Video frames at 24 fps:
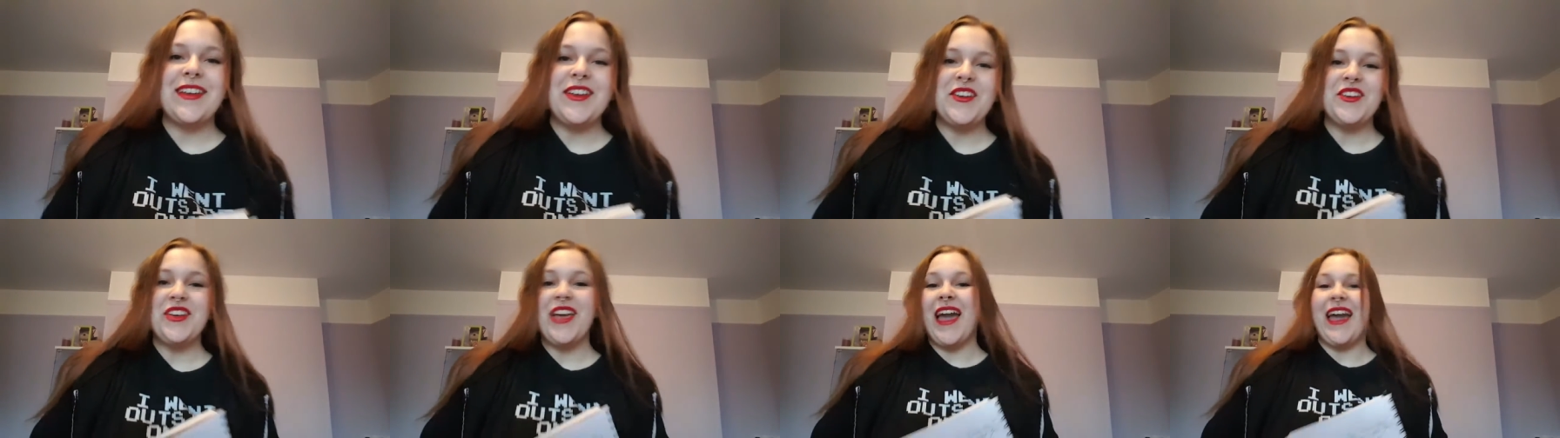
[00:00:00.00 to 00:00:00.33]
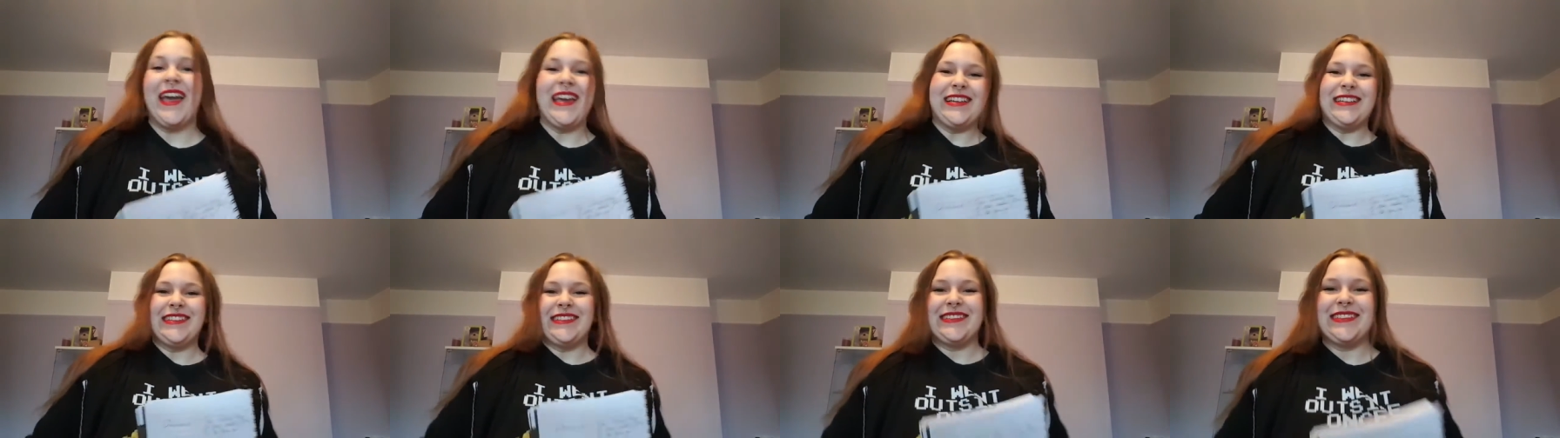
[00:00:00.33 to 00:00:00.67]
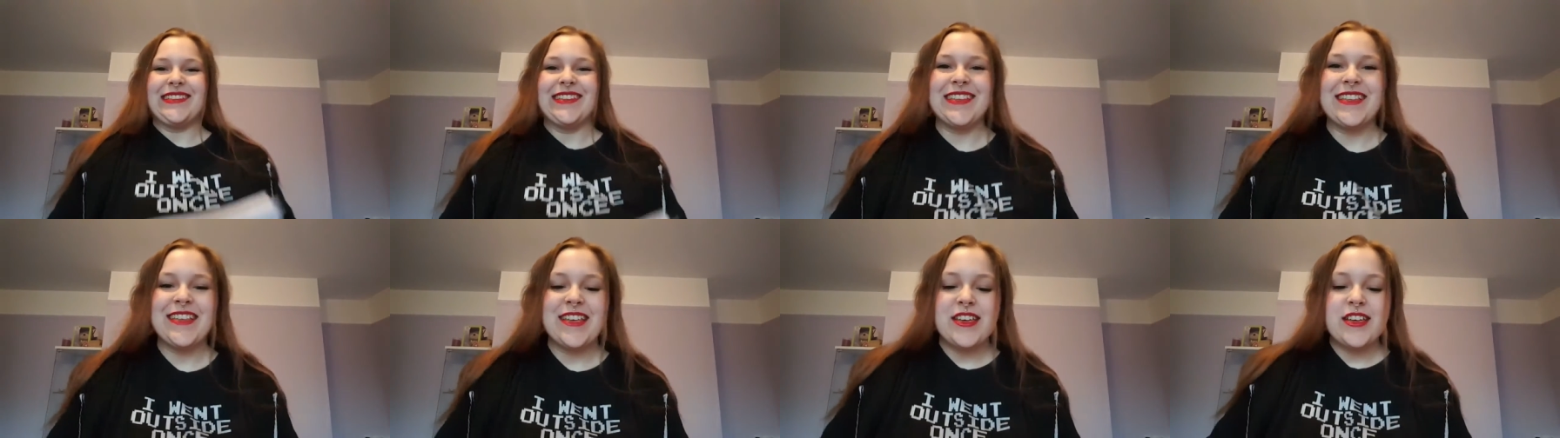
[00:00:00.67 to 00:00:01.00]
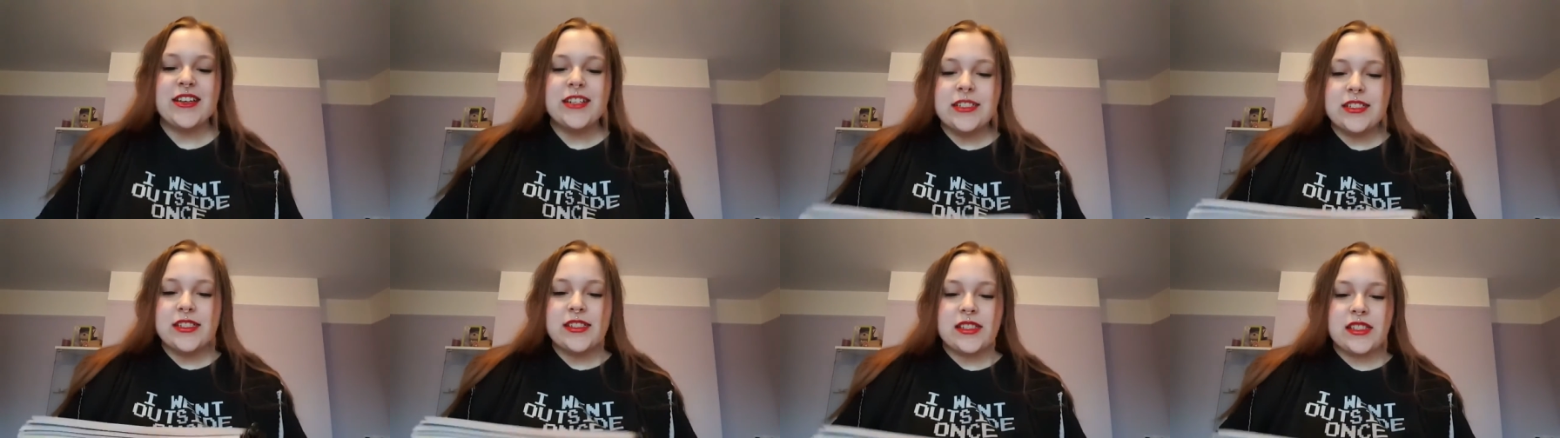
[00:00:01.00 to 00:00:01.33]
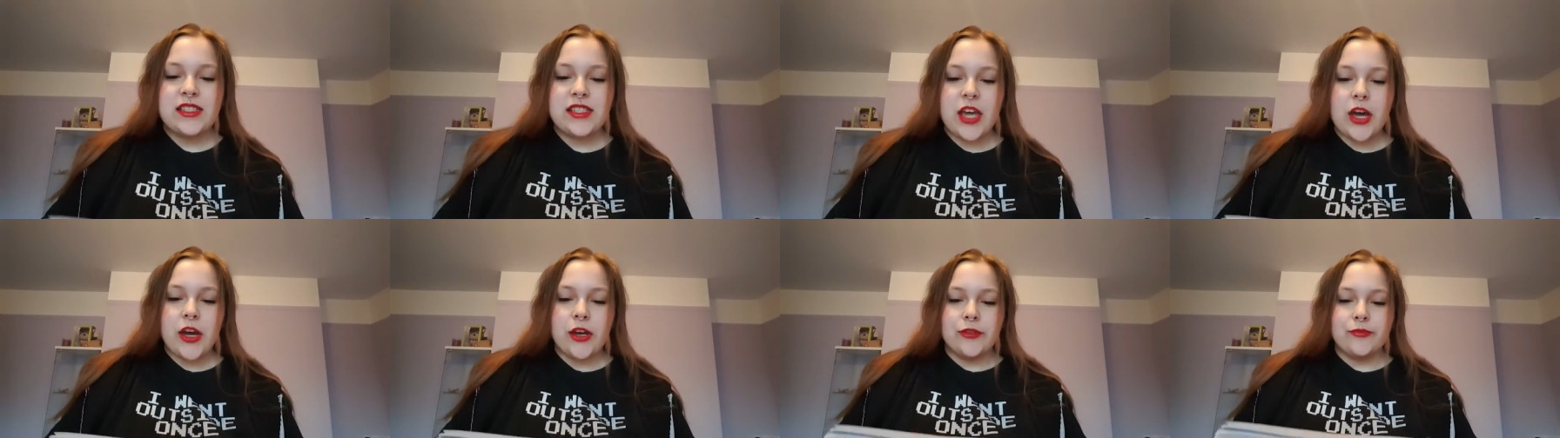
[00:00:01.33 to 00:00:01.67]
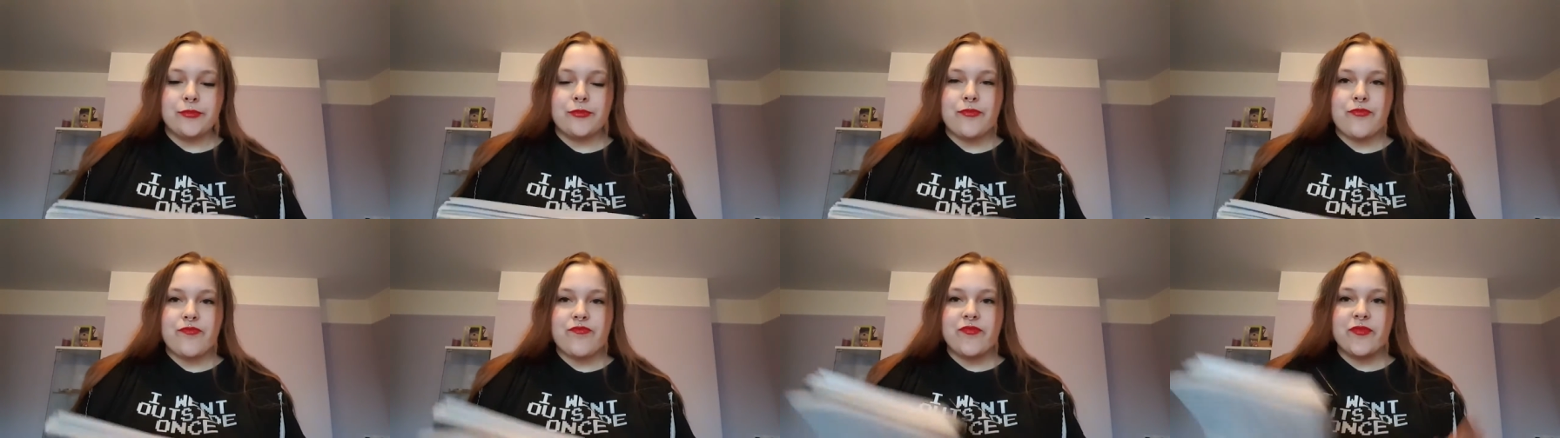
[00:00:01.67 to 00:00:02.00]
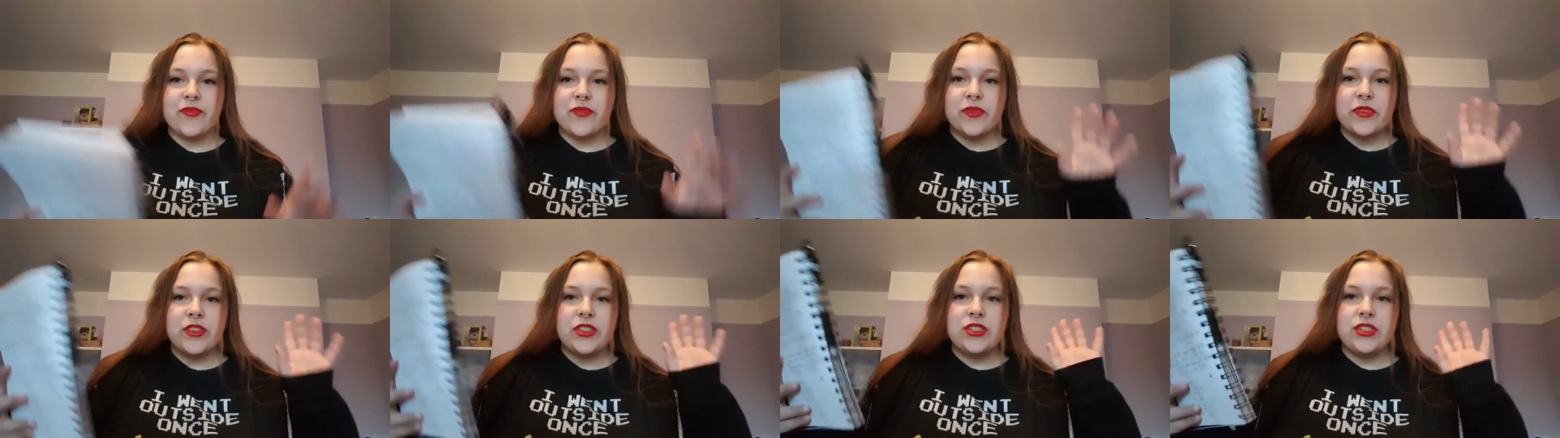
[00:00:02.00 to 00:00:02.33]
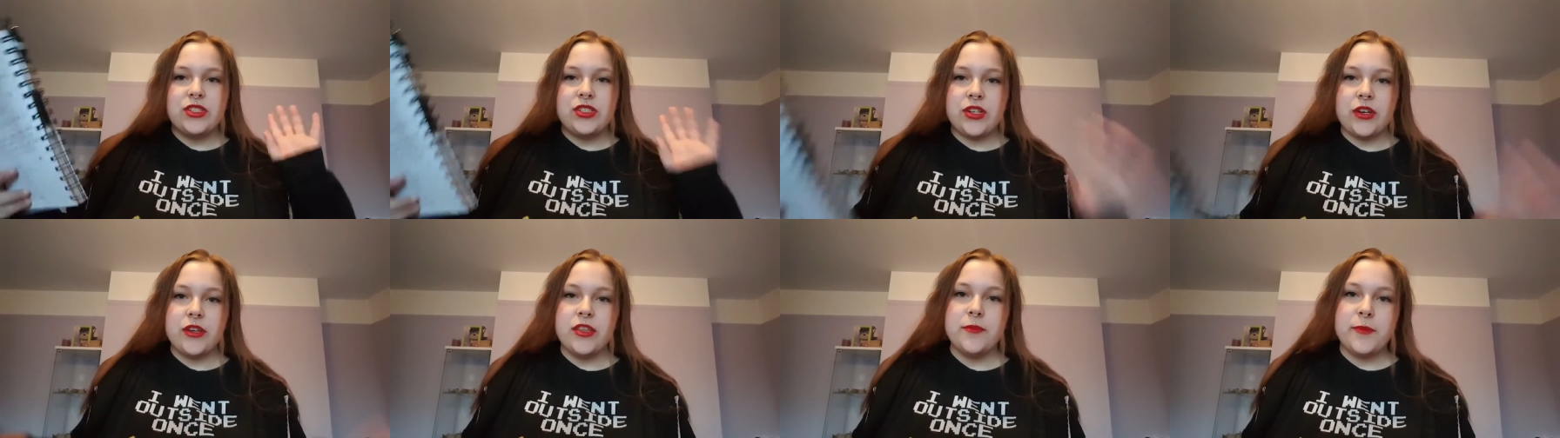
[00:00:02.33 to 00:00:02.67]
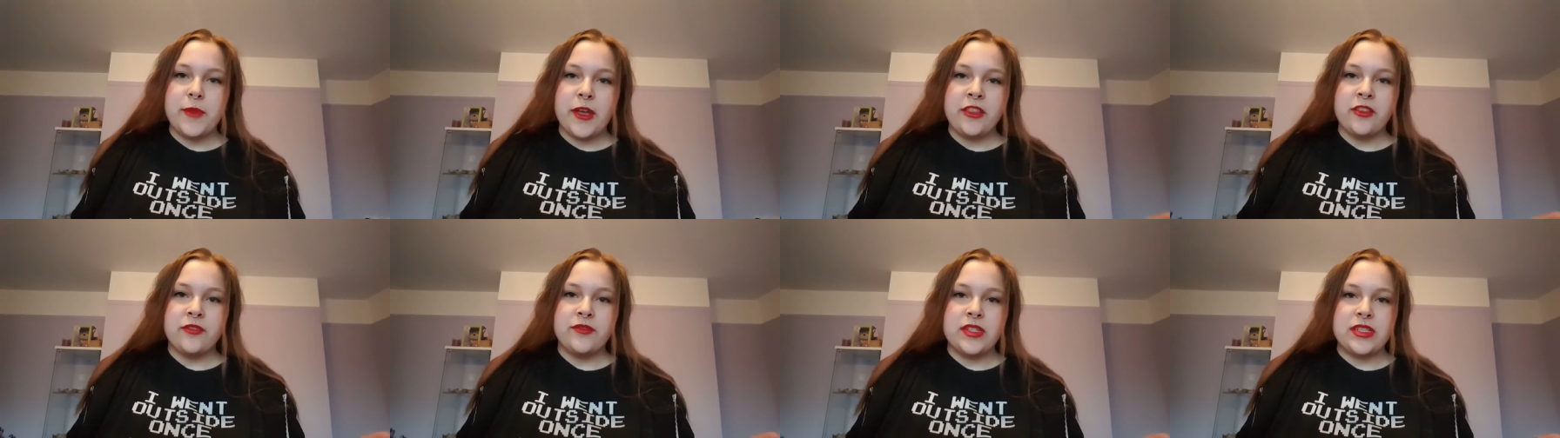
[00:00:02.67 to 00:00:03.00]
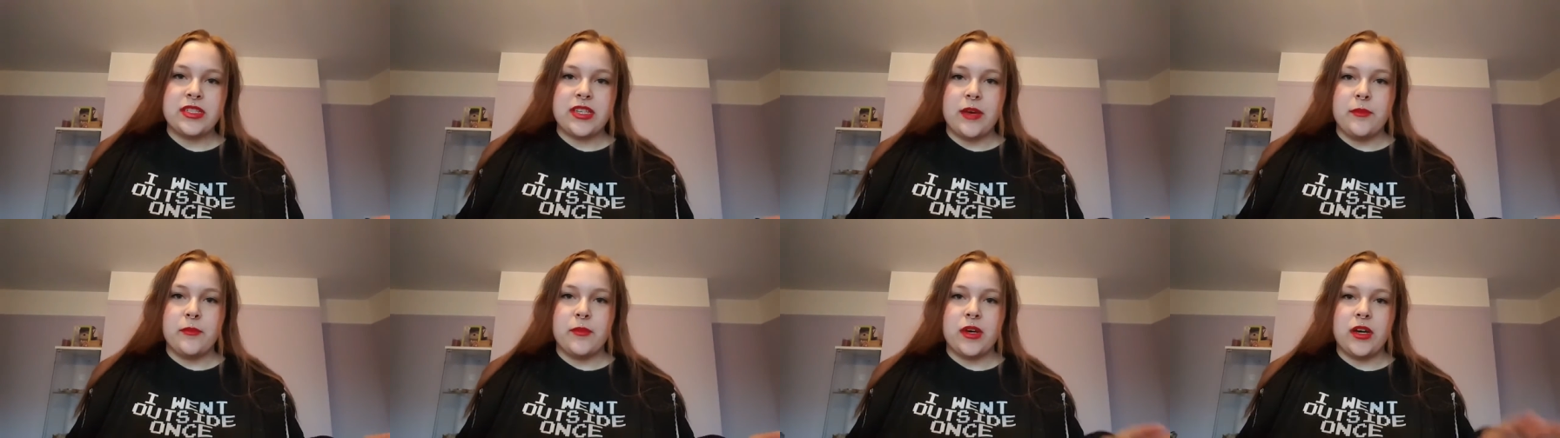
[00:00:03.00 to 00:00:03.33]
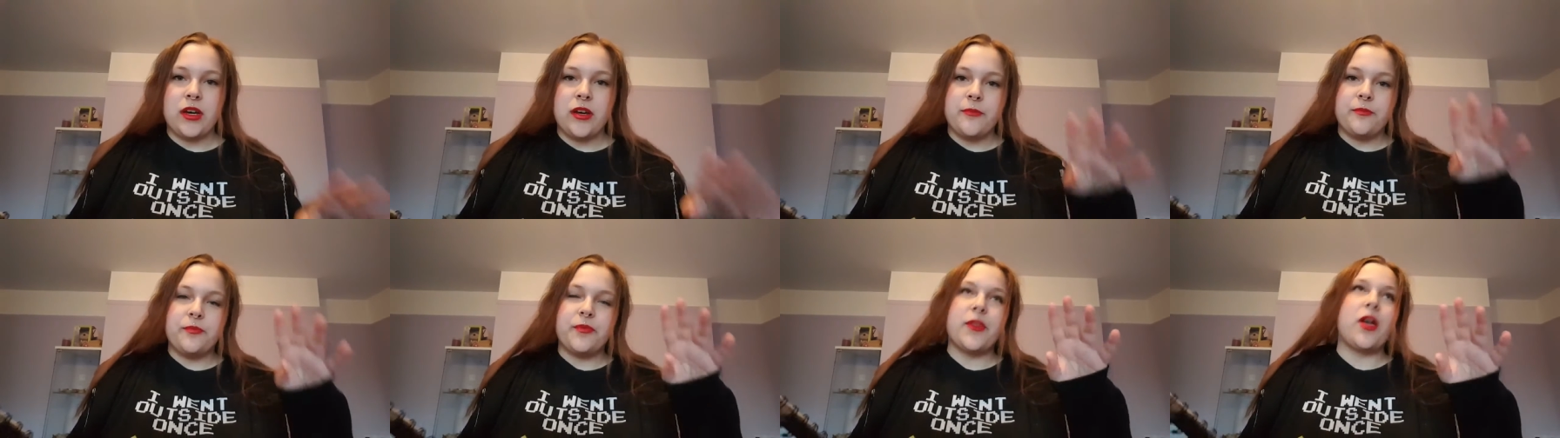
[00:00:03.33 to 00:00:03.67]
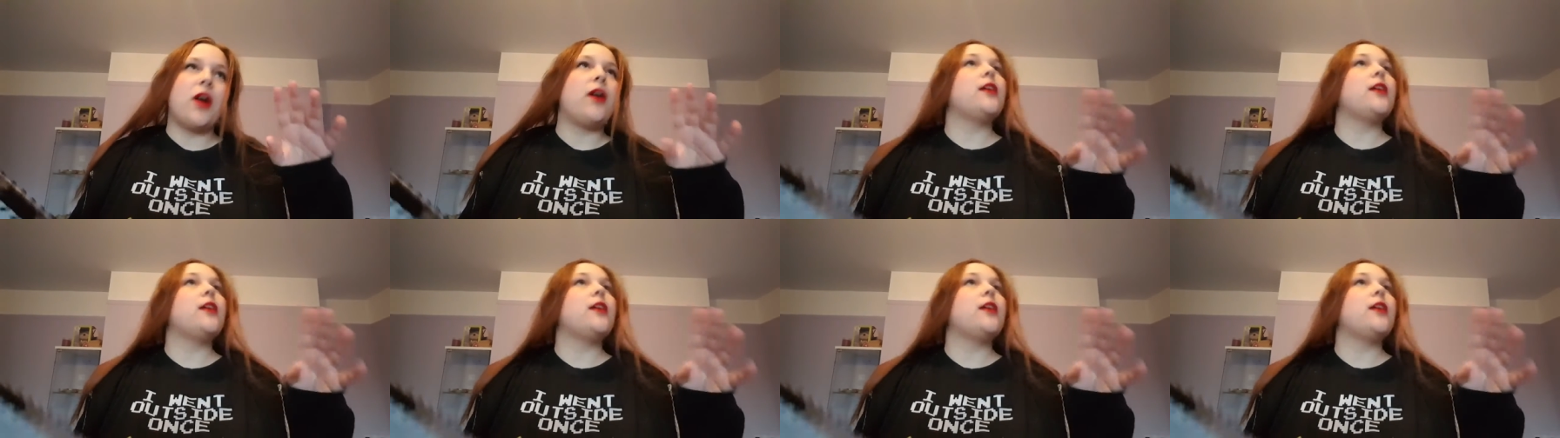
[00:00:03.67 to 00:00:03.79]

Okay, so during the month of December